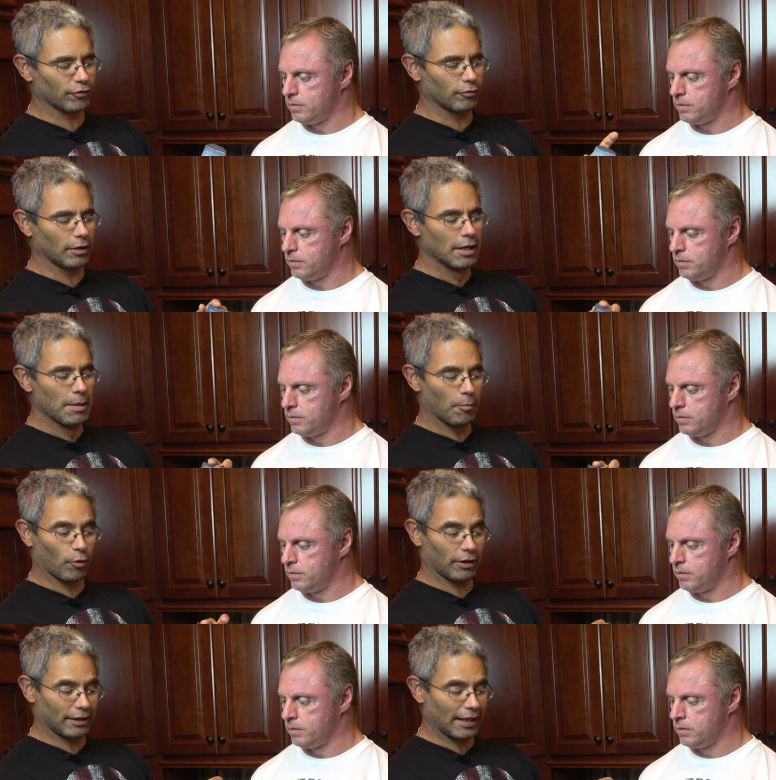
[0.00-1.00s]
Speaker 1: sooner,
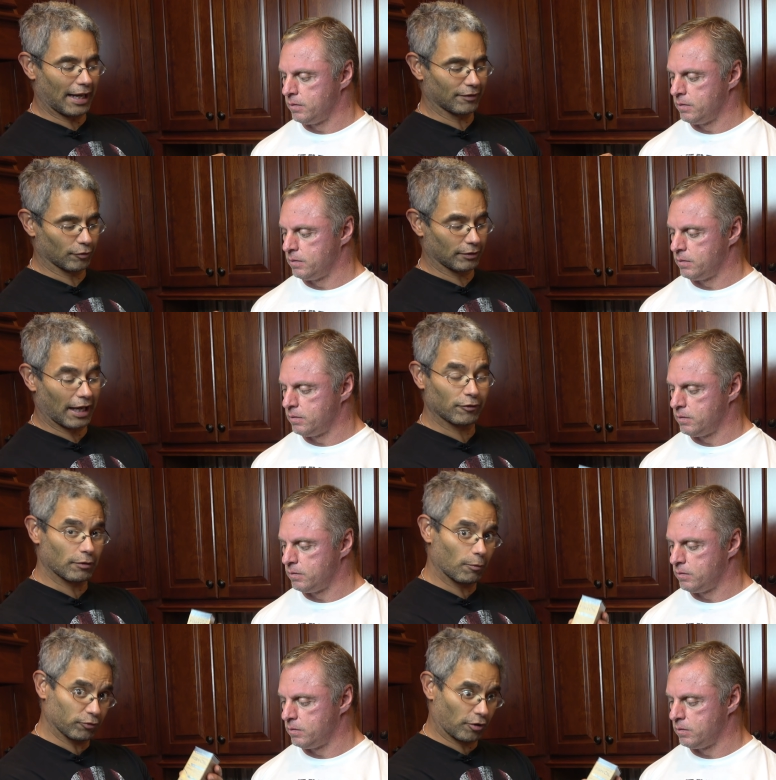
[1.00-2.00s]
more than that. So
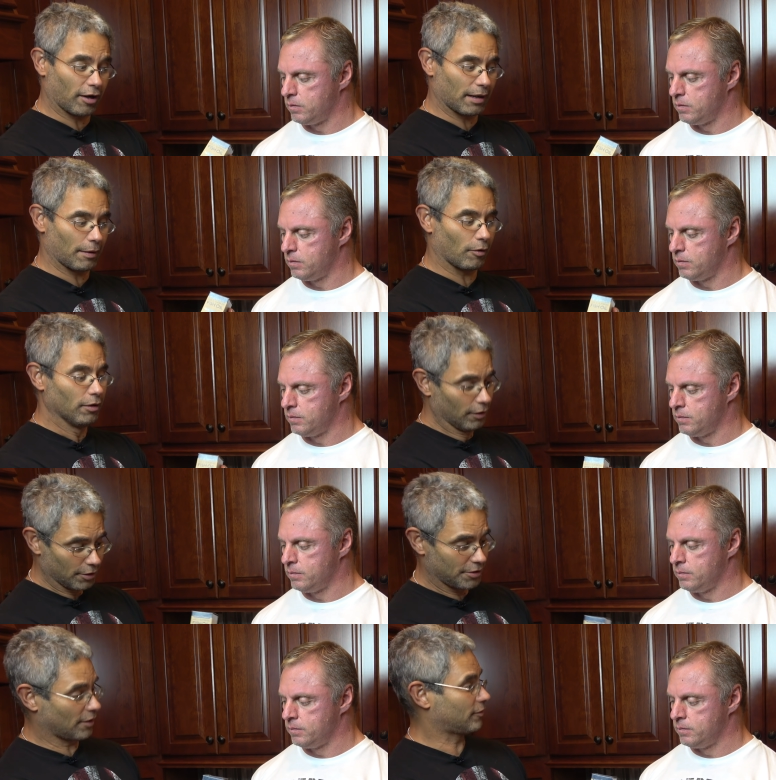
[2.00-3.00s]
that's what I was talking about.
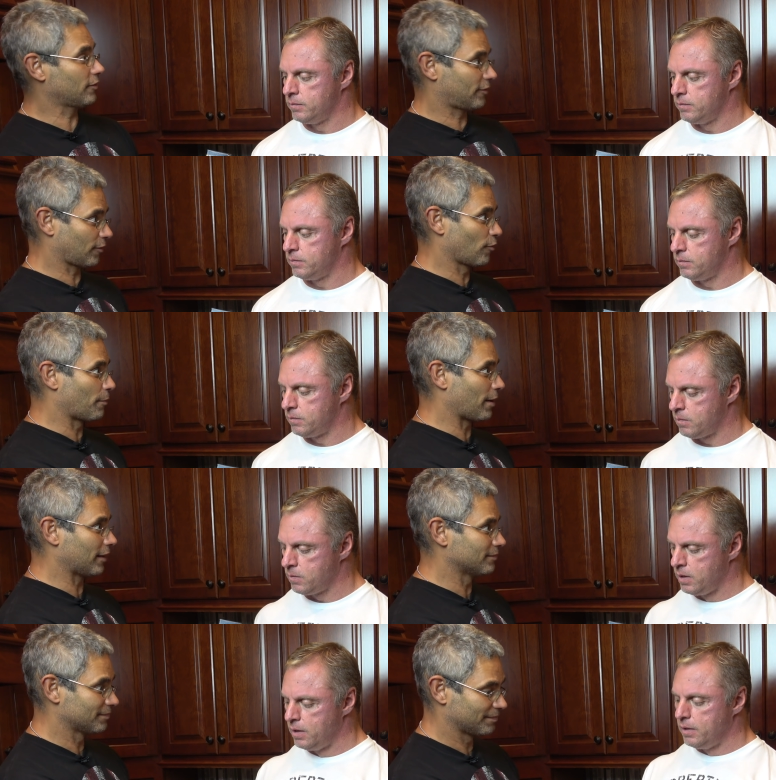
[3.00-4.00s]
Yes, this is a good
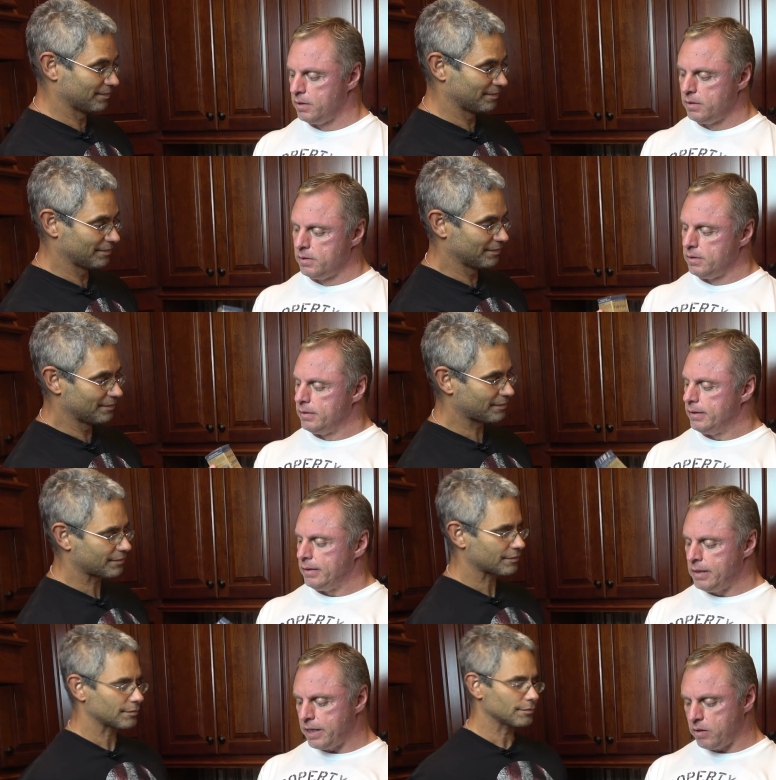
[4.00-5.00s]
brand.
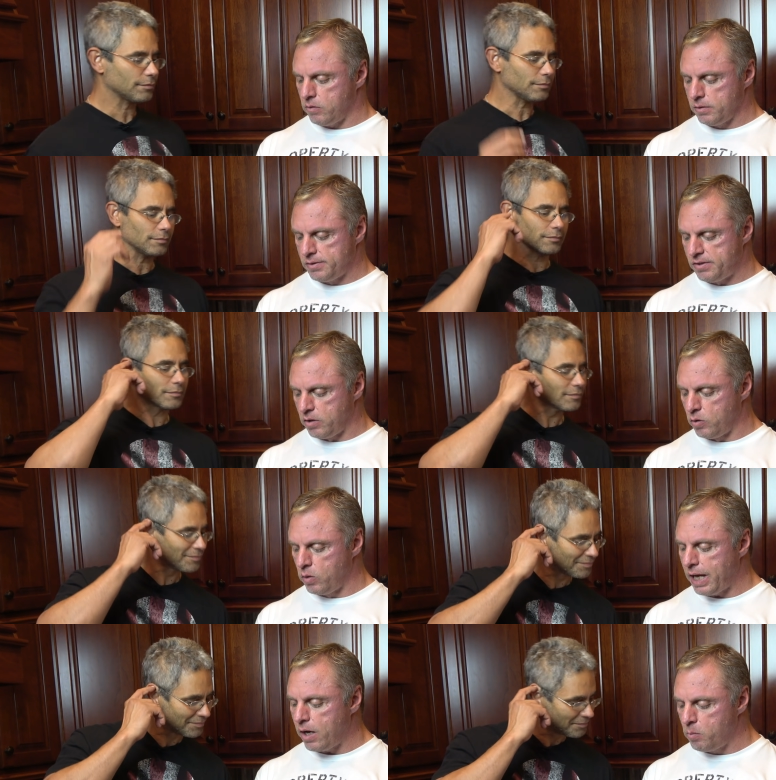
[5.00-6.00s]
Speaker 2: Now,
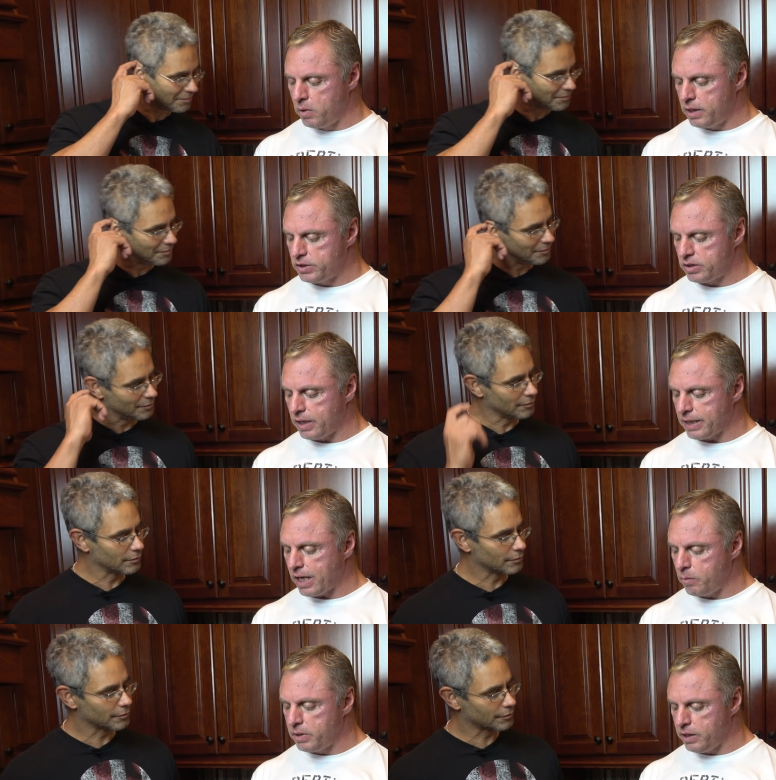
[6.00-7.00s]
so how much, like
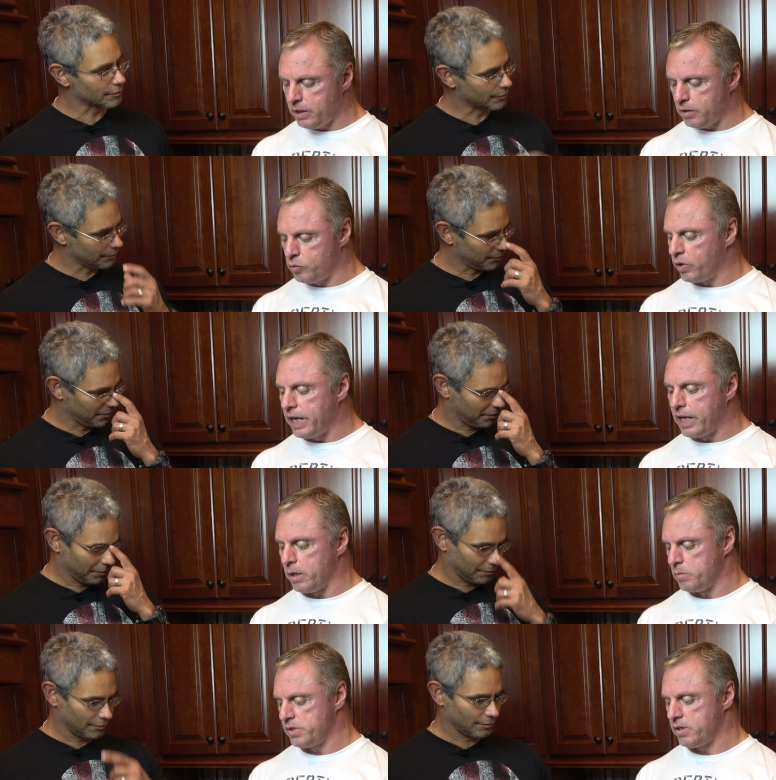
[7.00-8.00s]
how many
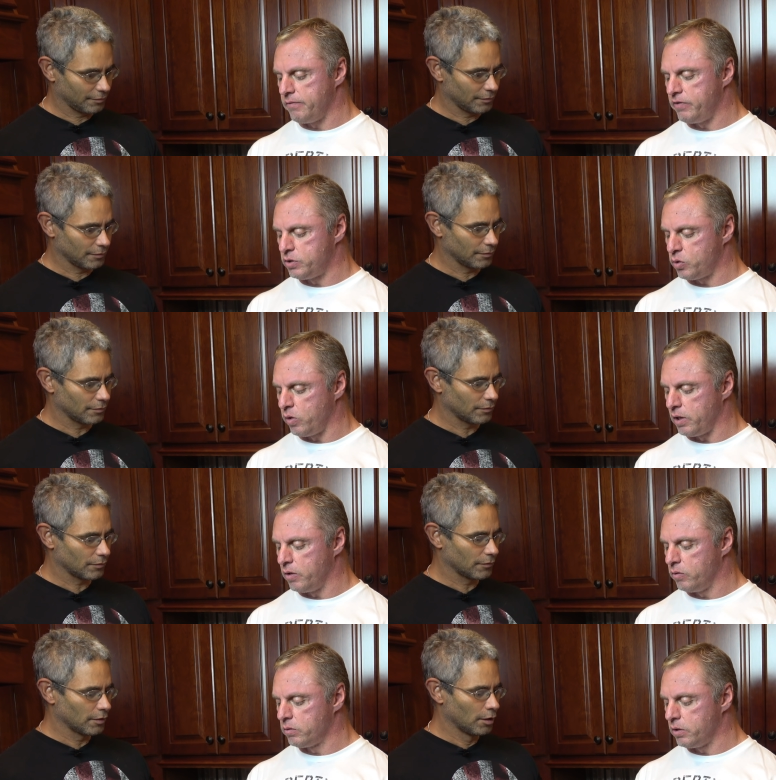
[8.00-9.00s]
grams of fish
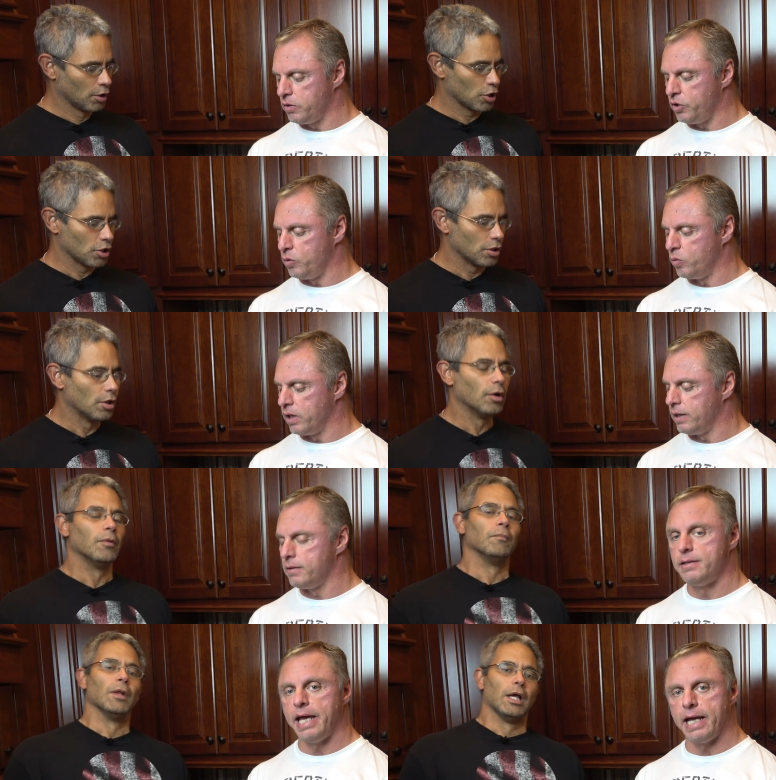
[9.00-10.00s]
oil do you want
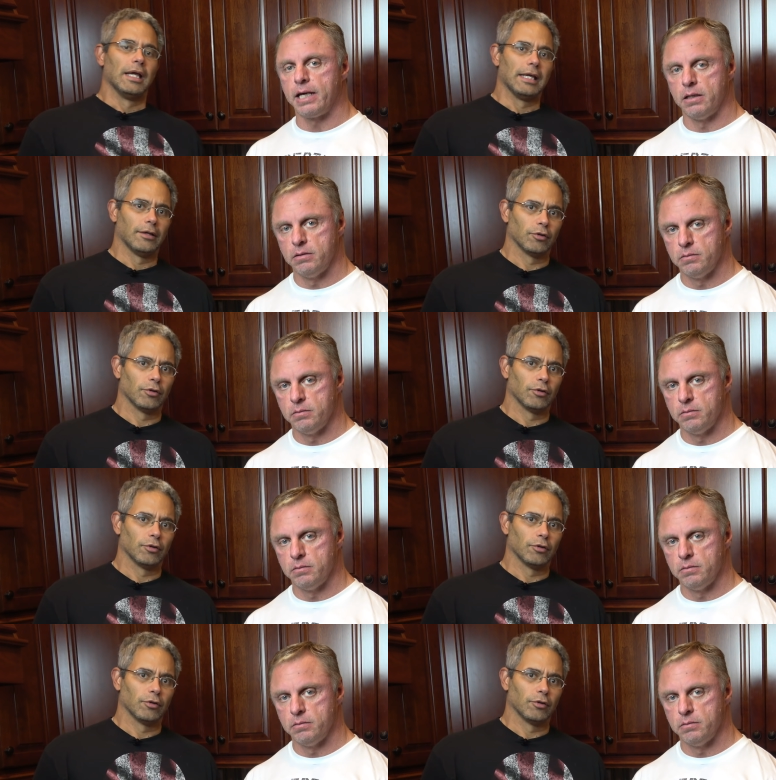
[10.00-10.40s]
to take?